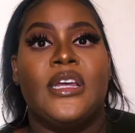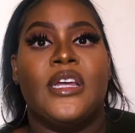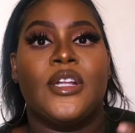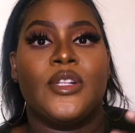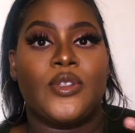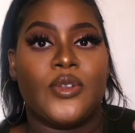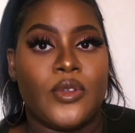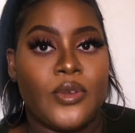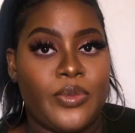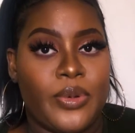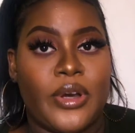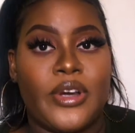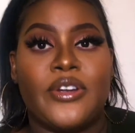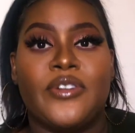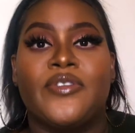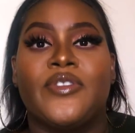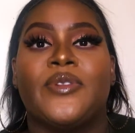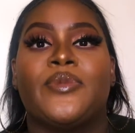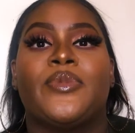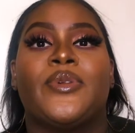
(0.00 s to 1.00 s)
It's all part
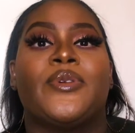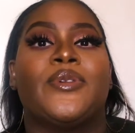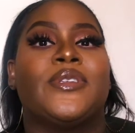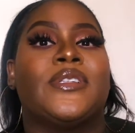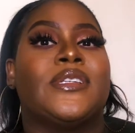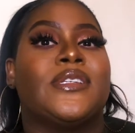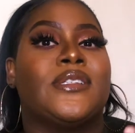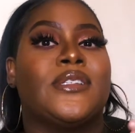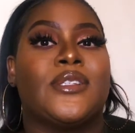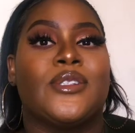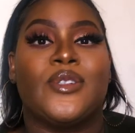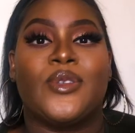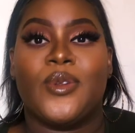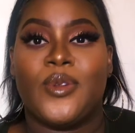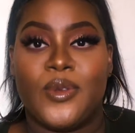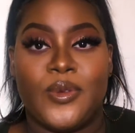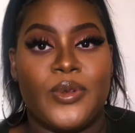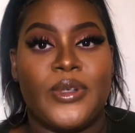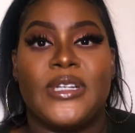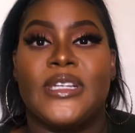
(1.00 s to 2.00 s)
of the process. It's
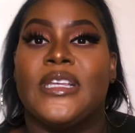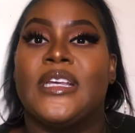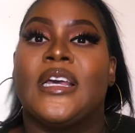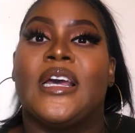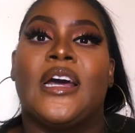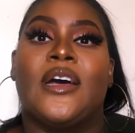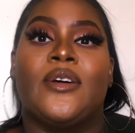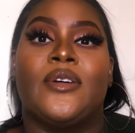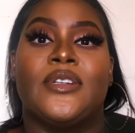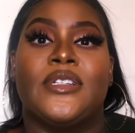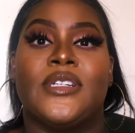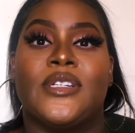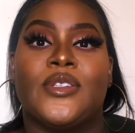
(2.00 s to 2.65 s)
all working out.